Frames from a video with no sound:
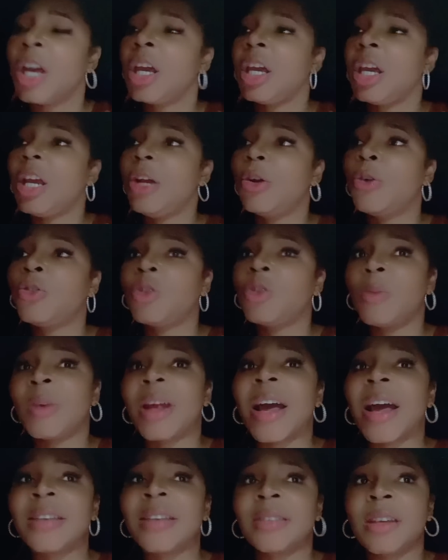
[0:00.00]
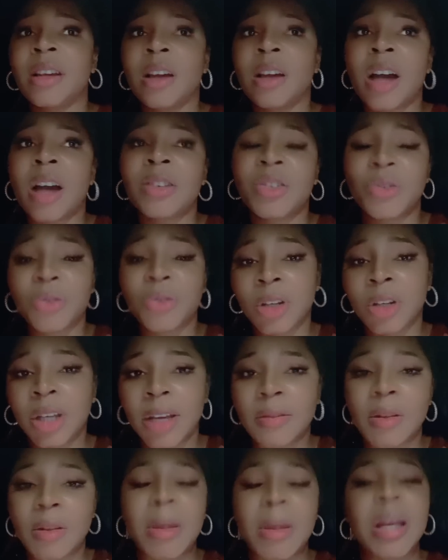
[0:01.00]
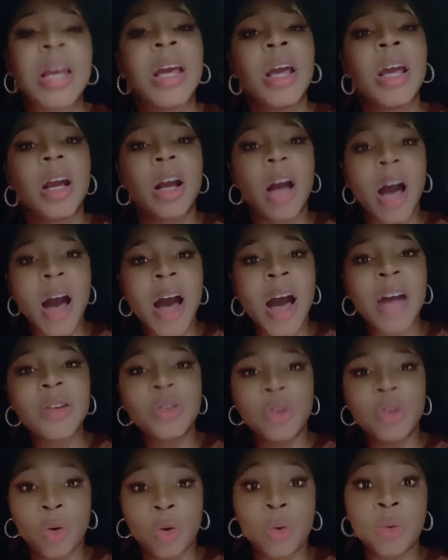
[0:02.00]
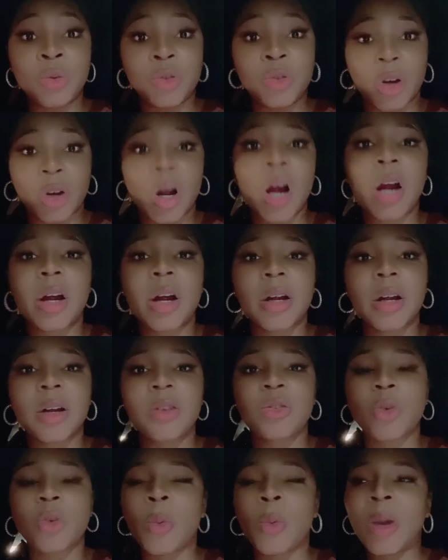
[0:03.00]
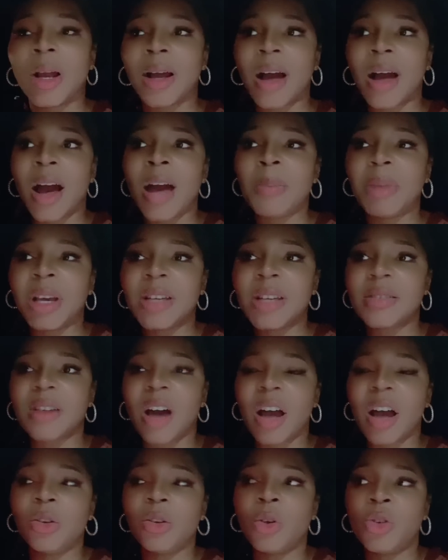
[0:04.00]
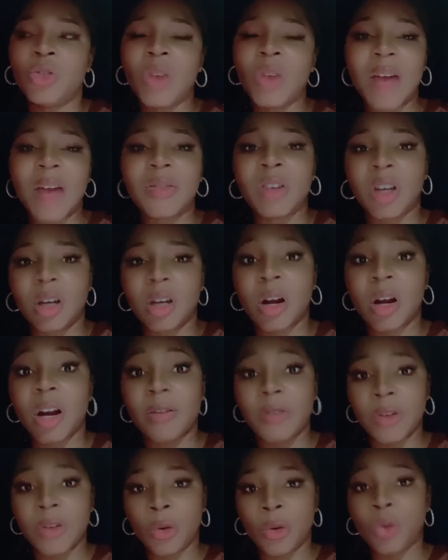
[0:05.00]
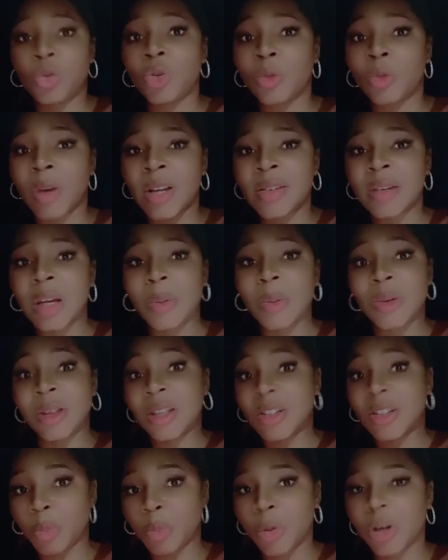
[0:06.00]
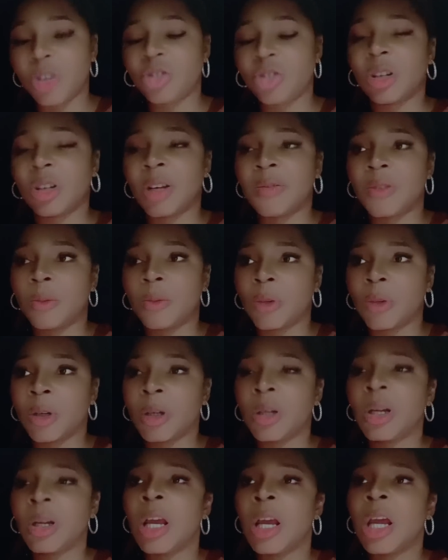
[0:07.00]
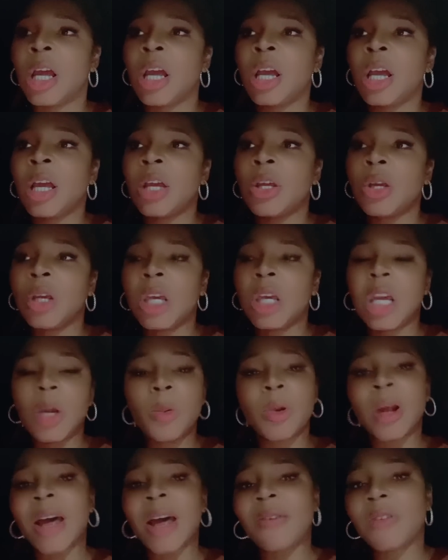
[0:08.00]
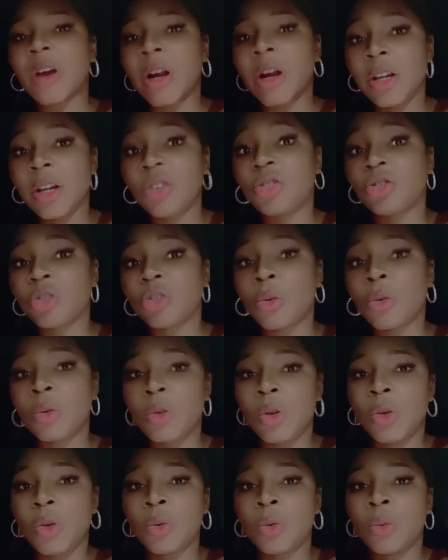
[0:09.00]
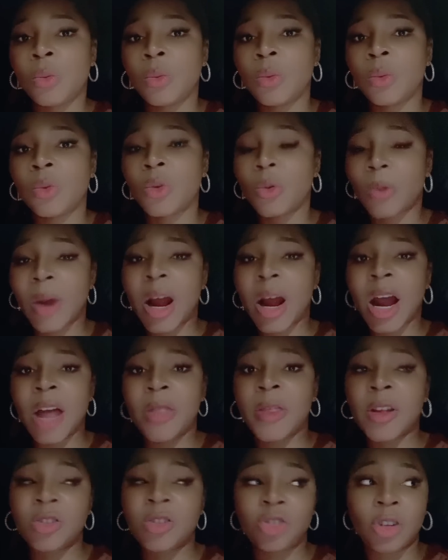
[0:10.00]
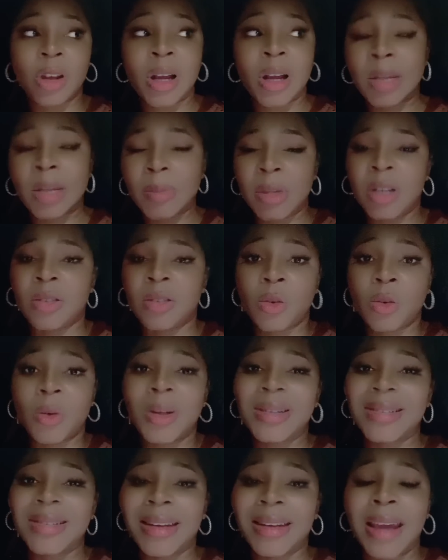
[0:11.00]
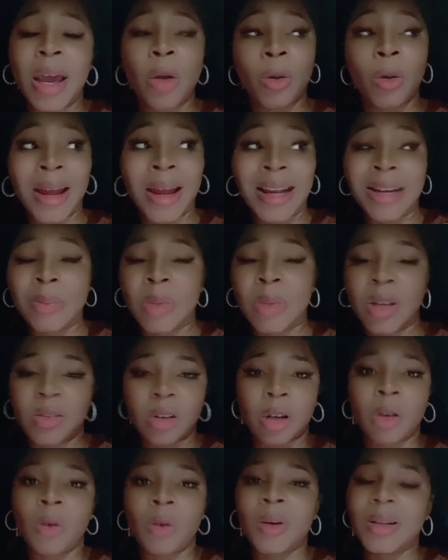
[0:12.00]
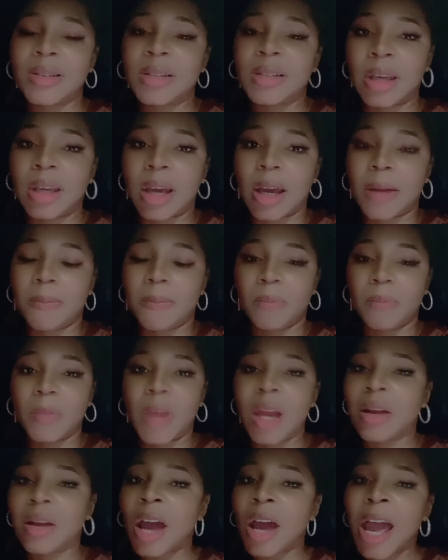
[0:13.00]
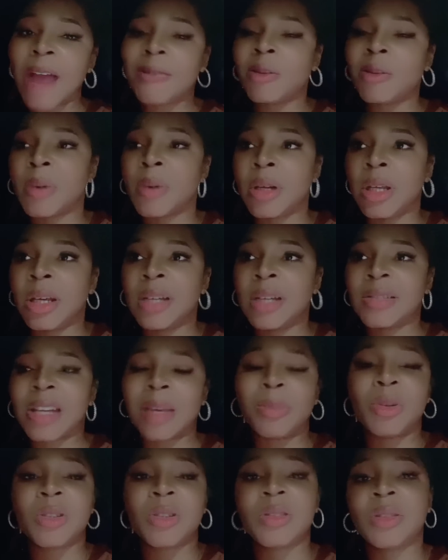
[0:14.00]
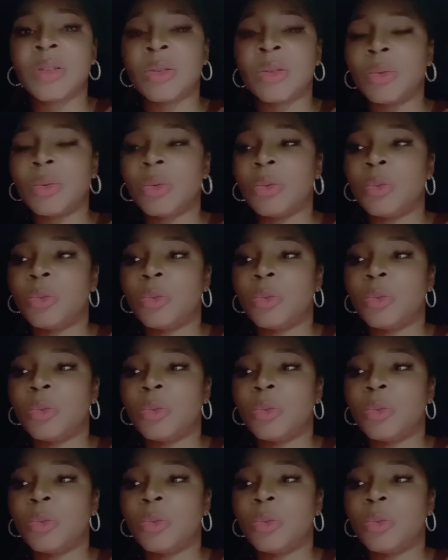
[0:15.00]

He knows you've been asking God to forgive them. Like, God knows your heart. So when God, because God knows you have a good heart, for those who resonate with this portion of the word, he would have already shown you the wrath that your enemy is going to get or enemies are going to get. And not everybody is able to